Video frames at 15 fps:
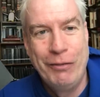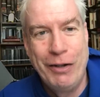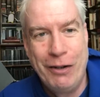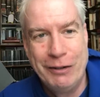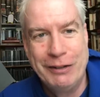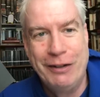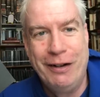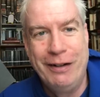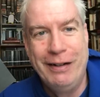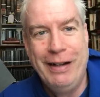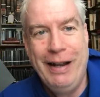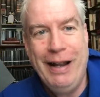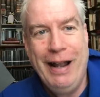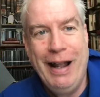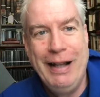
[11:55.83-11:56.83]
Knausgaard
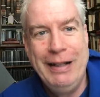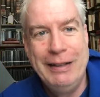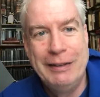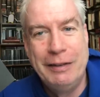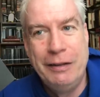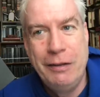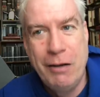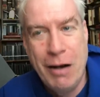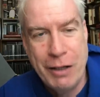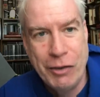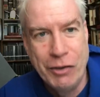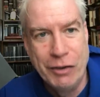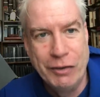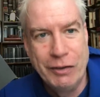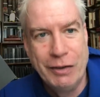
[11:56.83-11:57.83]
and his
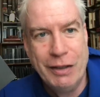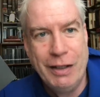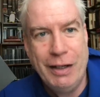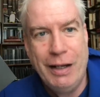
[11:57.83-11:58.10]
noxious,